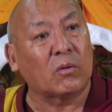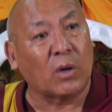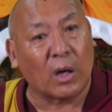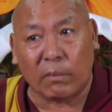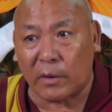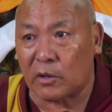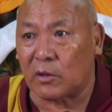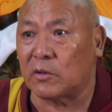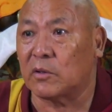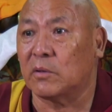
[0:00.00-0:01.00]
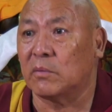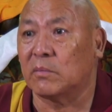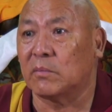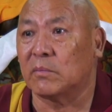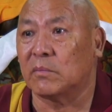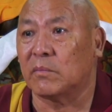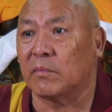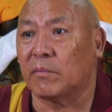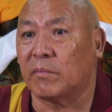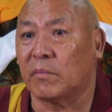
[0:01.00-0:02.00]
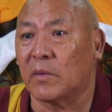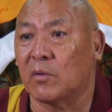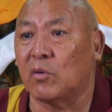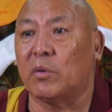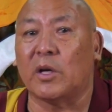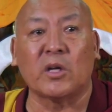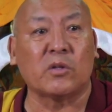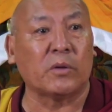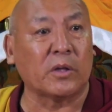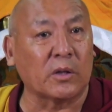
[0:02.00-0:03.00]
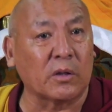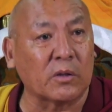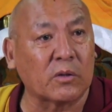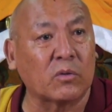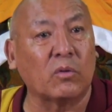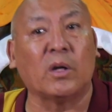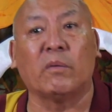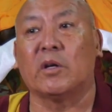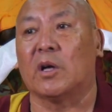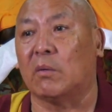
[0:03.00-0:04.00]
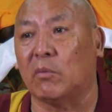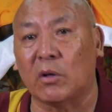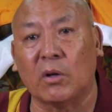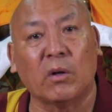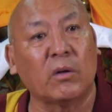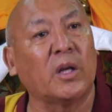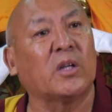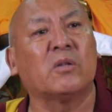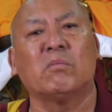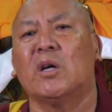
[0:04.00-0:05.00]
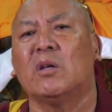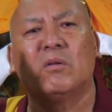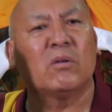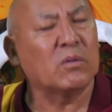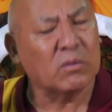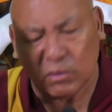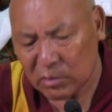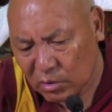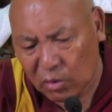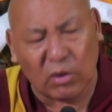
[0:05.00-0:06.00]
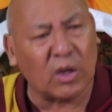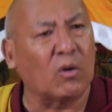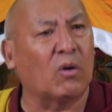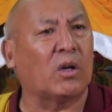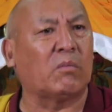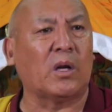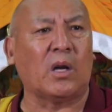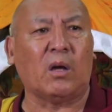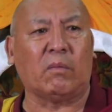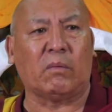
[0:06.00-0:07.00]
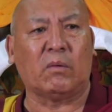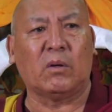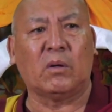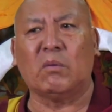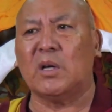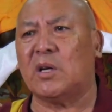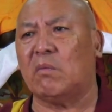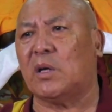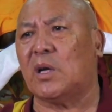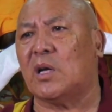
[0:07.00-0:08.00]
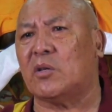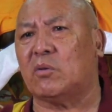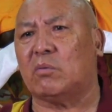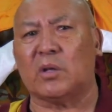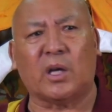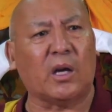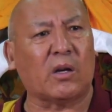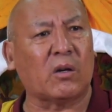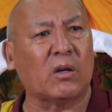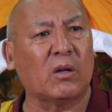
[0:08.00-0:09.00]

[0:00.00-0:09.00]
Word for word: to help others, to be nice with others, to live in harmony. That is my only goal in my life. What, what else you will get?